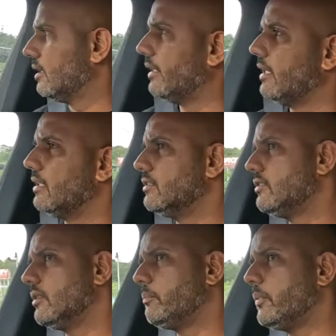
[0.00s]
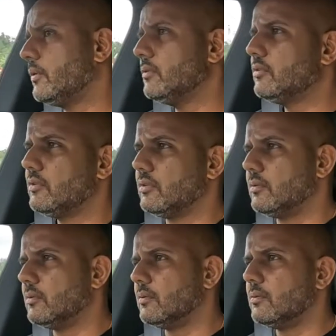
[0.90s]
that is supposed
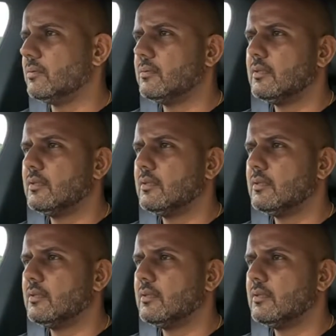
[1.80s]
to